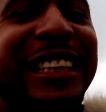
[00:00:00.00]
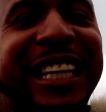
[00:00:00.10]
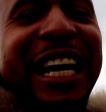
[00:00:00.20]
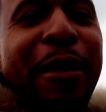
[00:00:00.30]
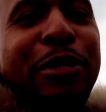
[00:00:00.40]
See,
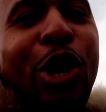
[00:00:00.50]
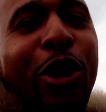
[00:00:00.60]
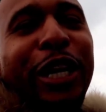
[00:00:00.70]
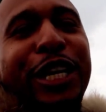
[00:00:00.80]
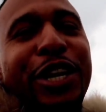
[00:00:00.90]
it's like I'm
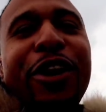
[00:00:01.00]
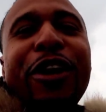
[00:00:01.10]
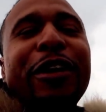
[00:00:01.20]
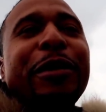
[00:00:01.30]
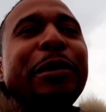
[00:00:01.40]
talking to
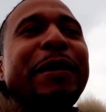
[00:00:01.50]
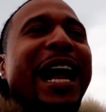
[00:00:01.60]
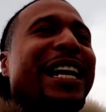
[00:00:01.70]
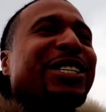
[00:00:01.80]
y'all, but I